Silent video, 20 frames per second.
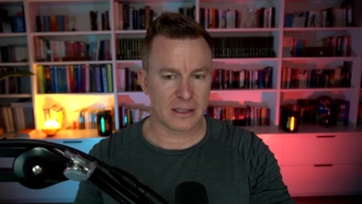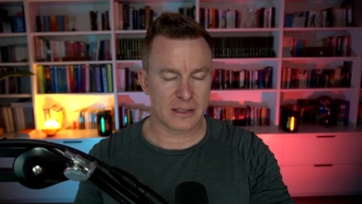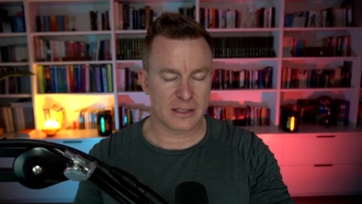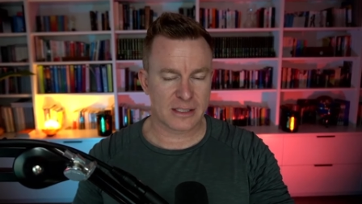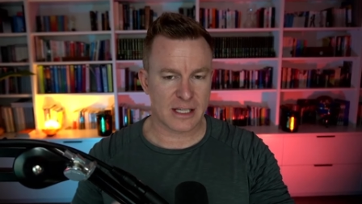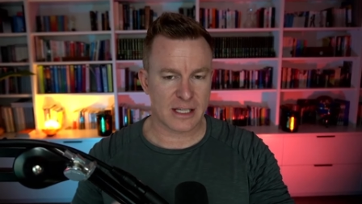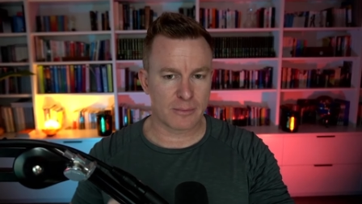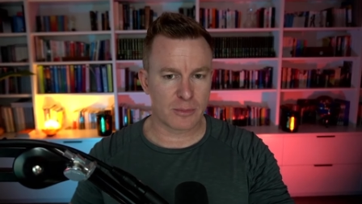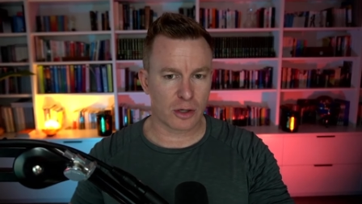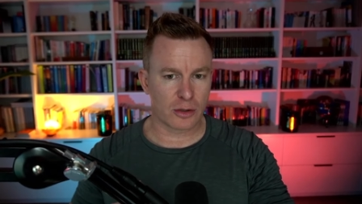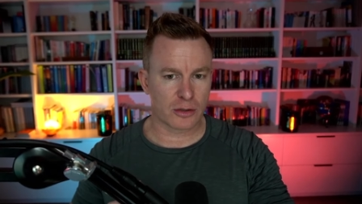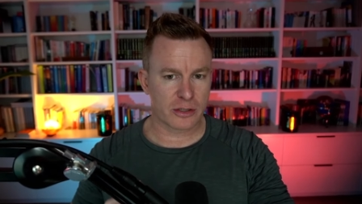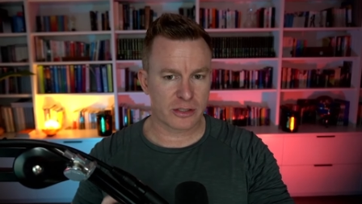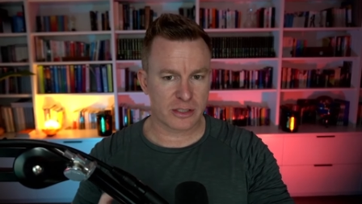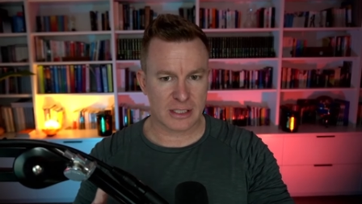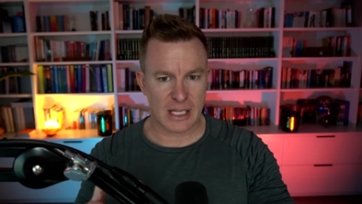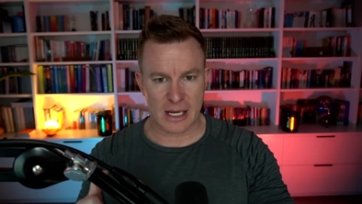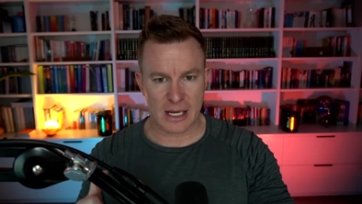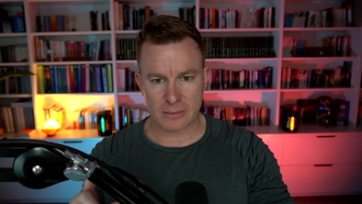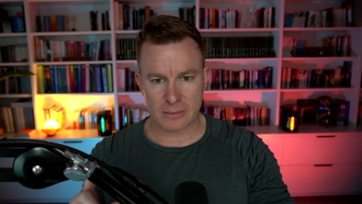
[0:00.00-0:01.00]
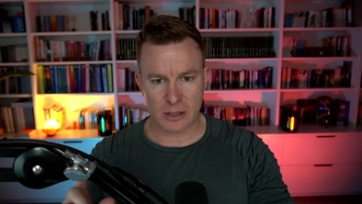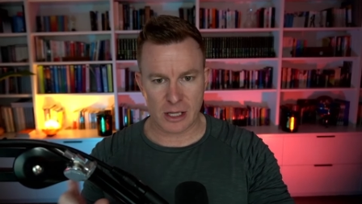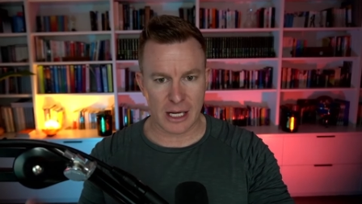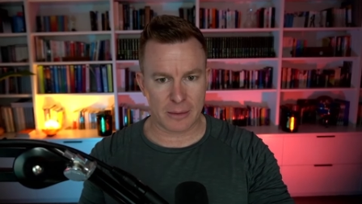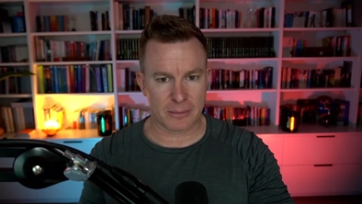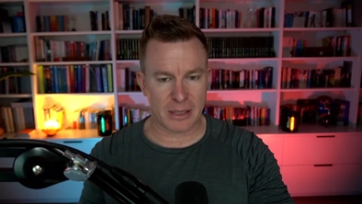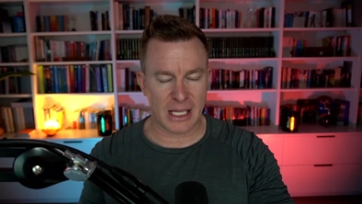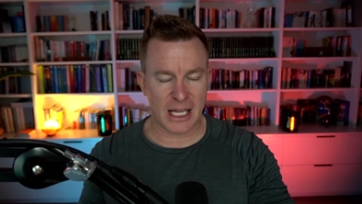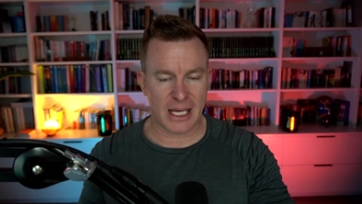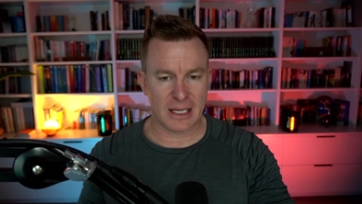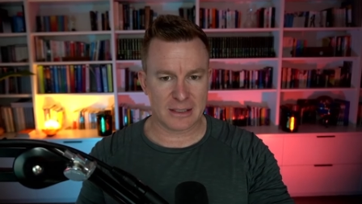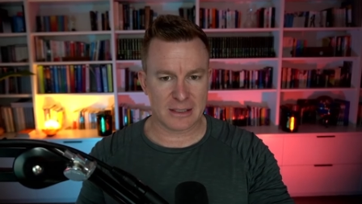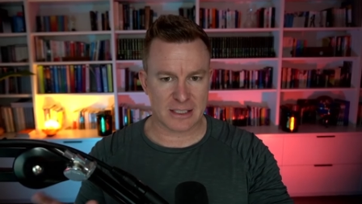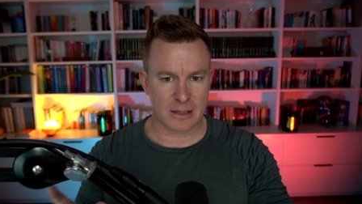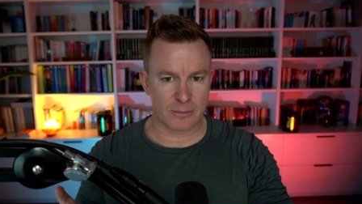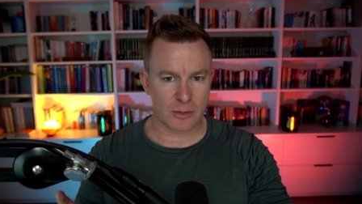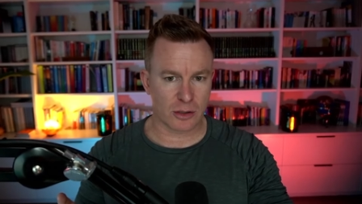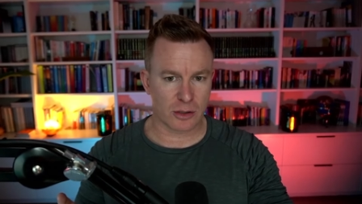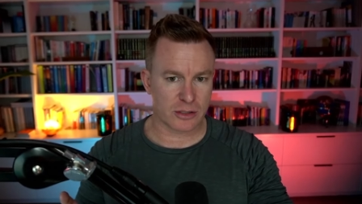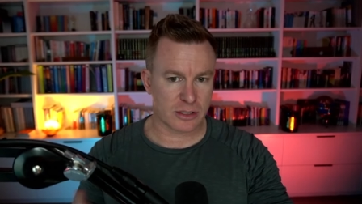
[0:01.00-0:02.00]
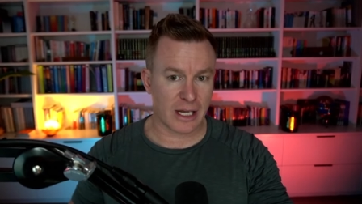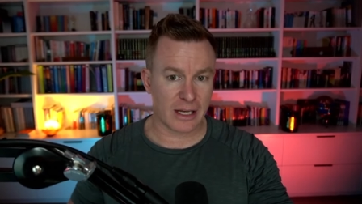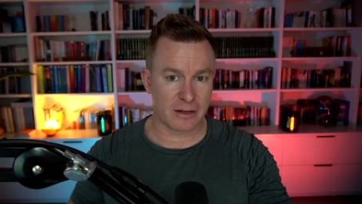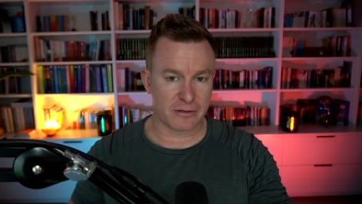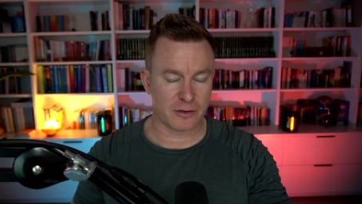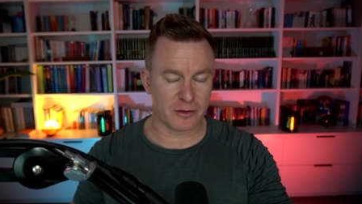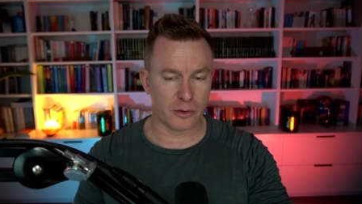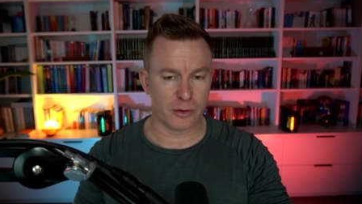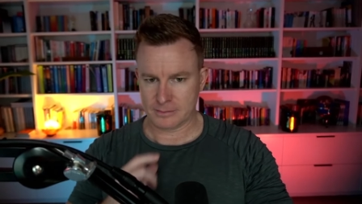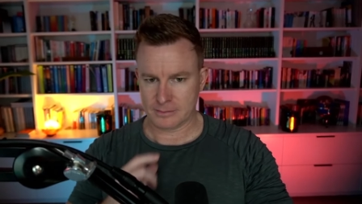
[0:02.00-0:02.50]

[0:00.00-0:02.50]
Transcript: Some dogs, they like playing. Some dogs like food.